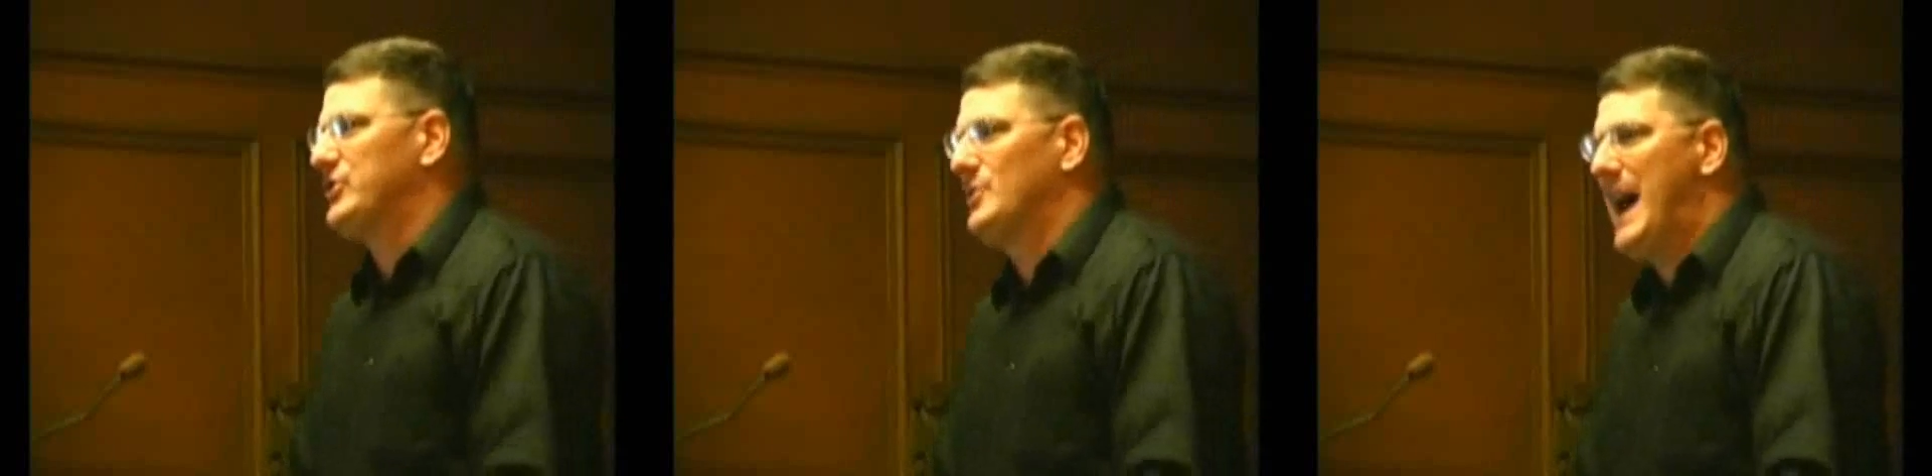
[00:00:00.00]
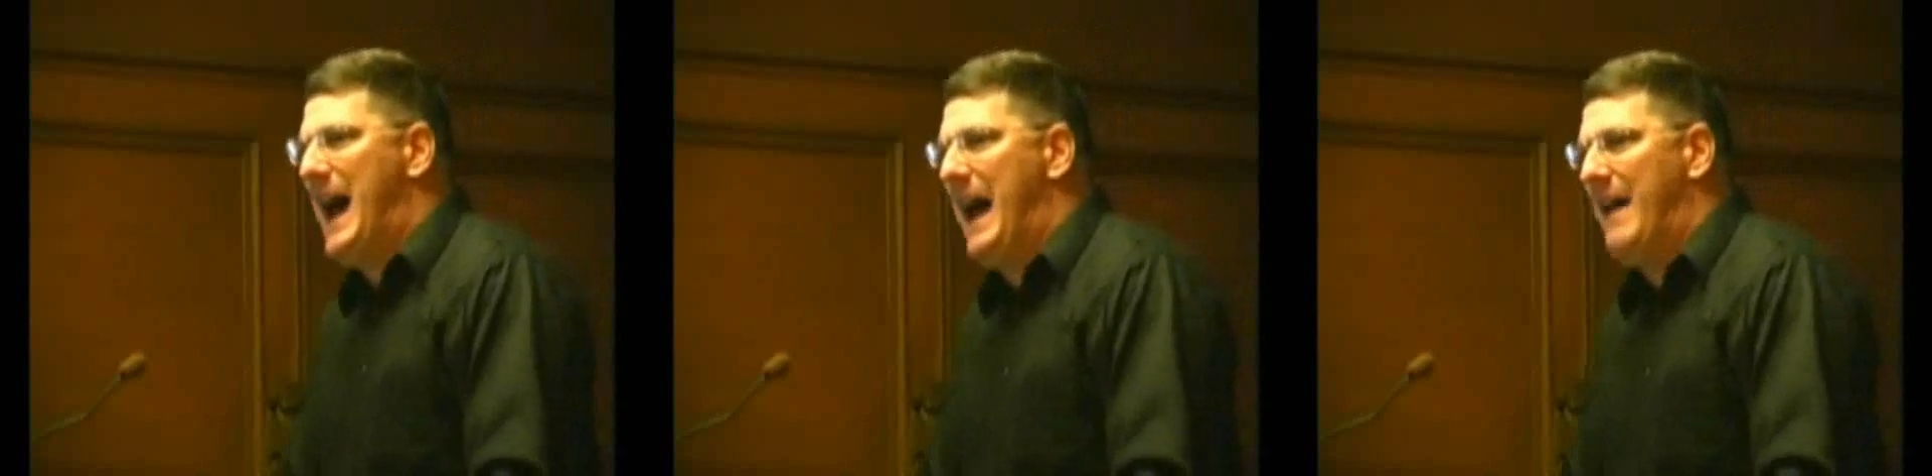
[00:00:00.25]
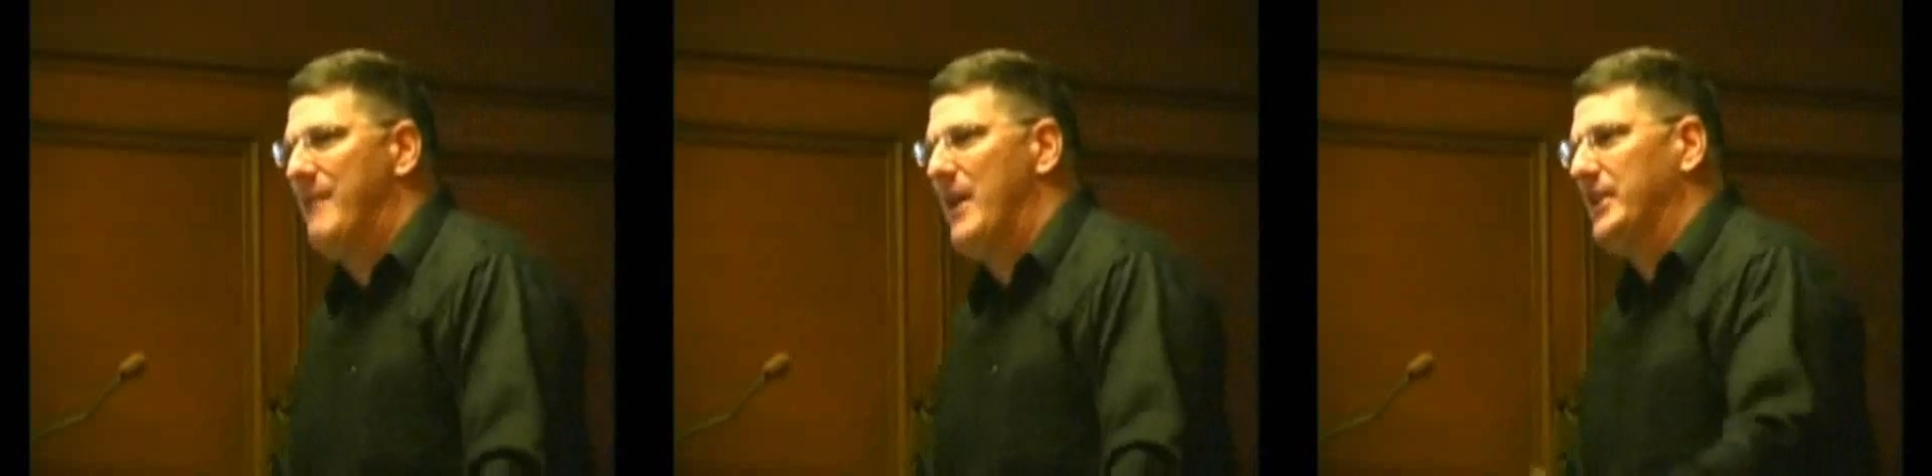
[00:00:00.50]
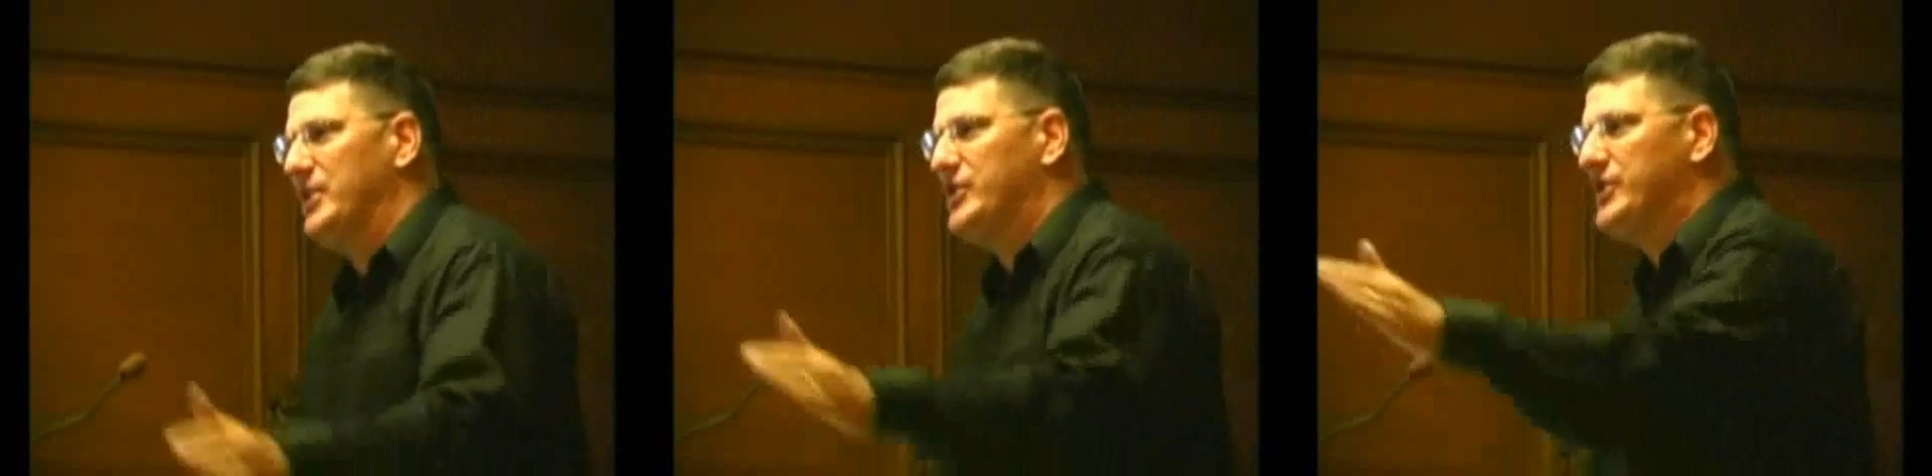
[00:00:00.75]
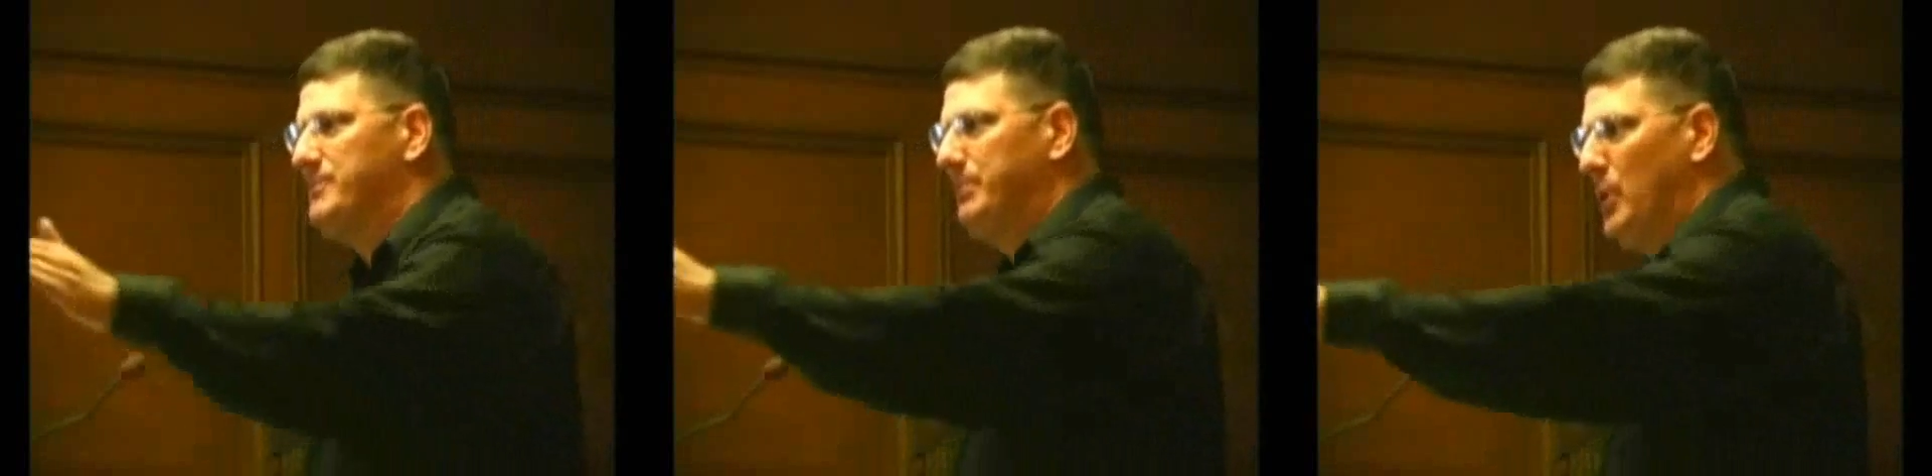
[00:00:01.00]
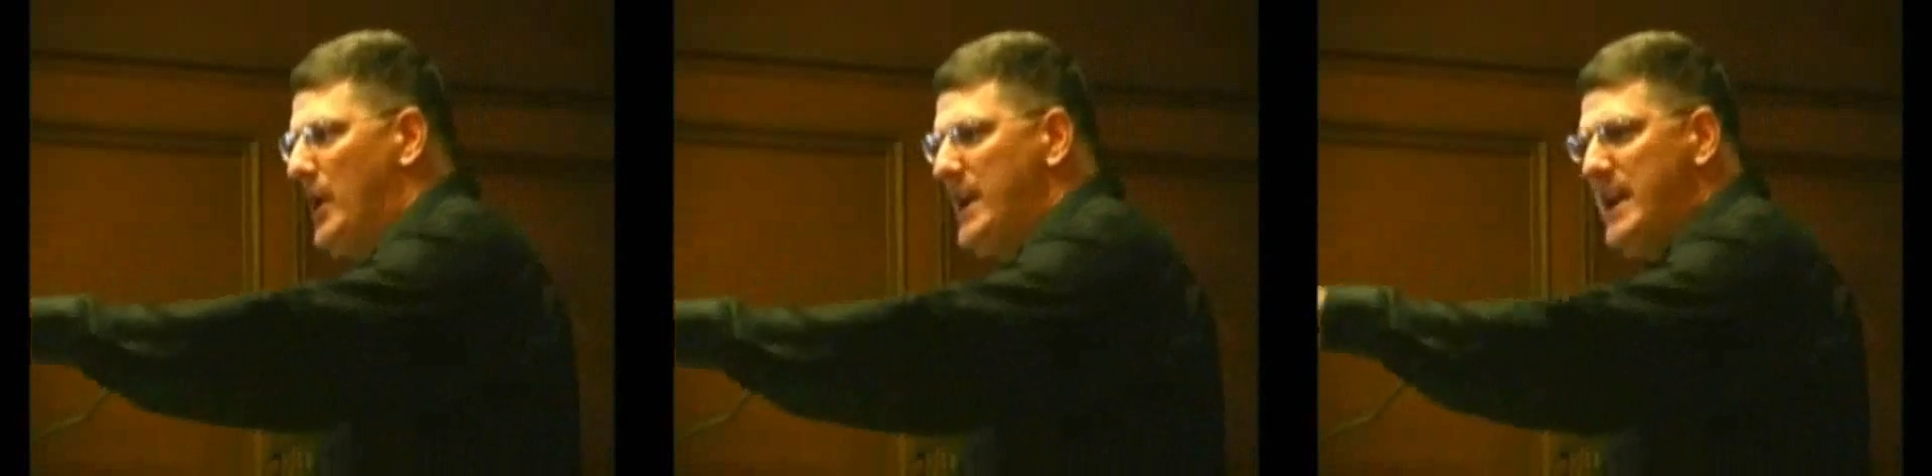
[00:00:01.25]
thrive on
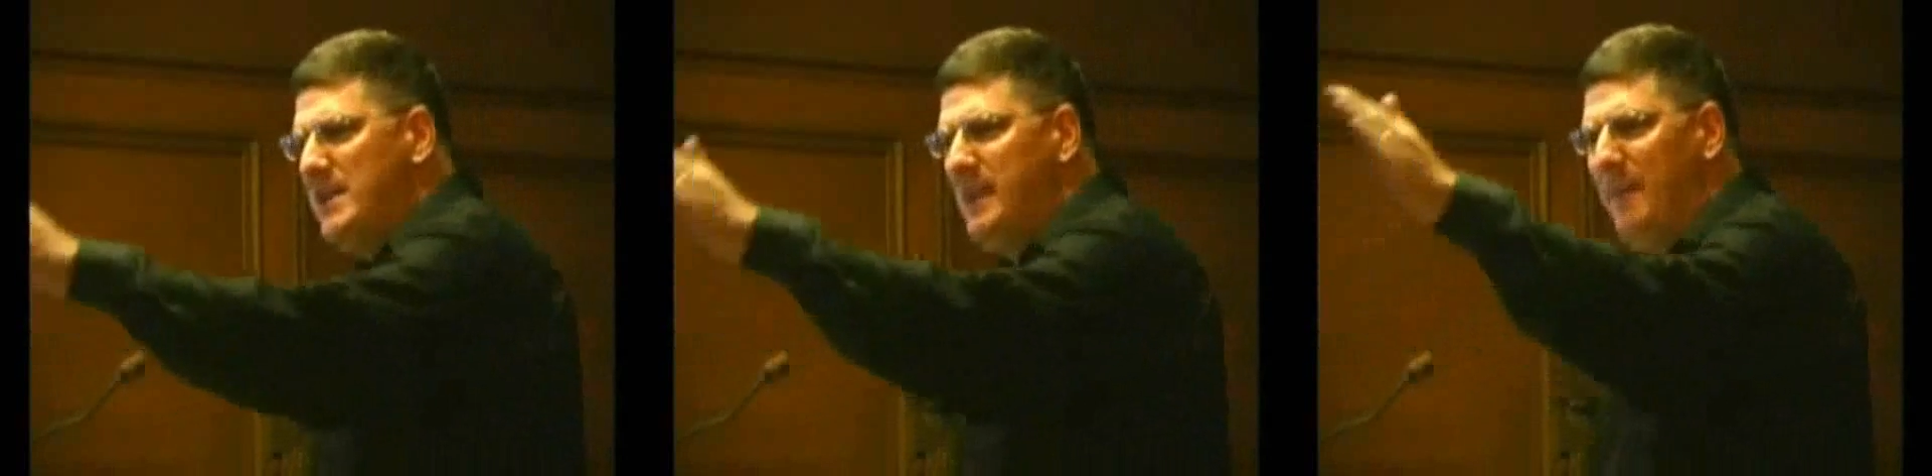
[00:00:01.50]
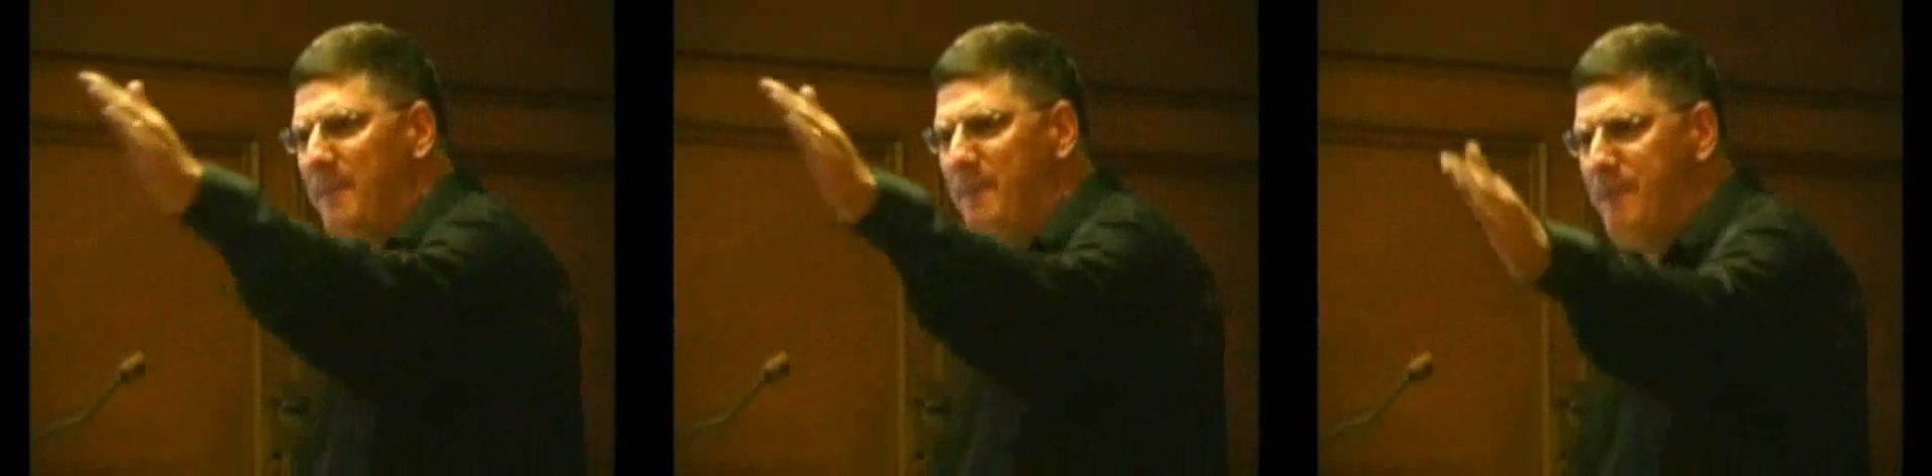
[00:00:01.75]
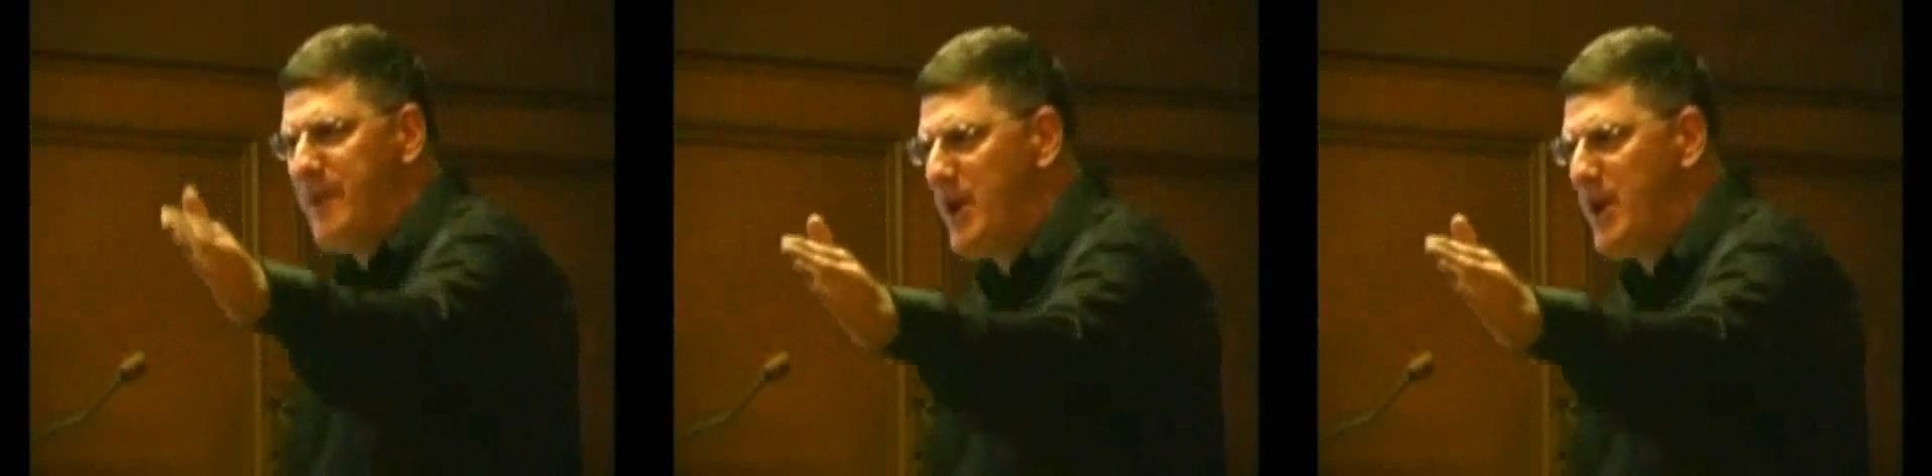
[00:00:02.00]
exploiting the